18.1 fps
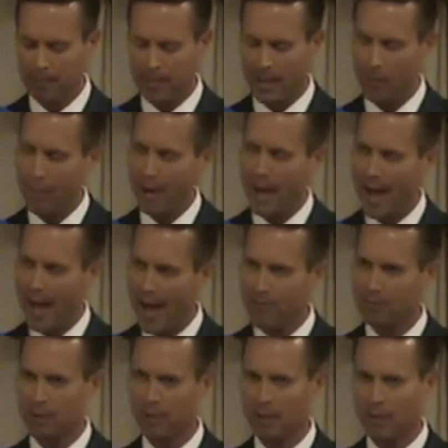And we
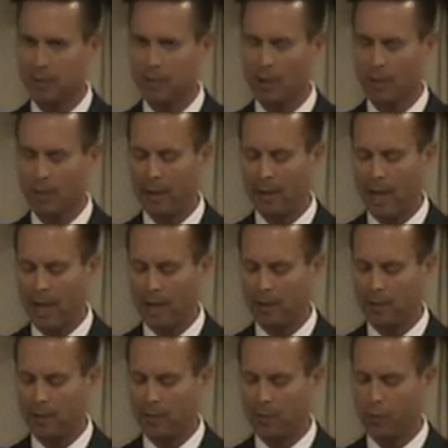have to lessen our
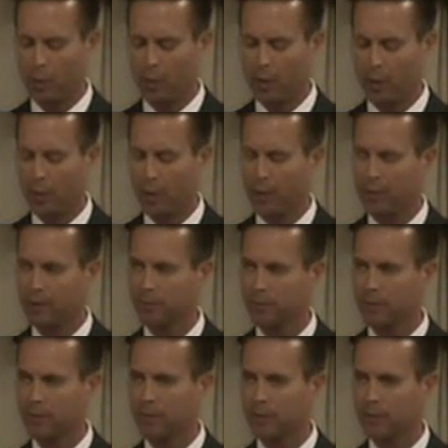reliance on foreign oil.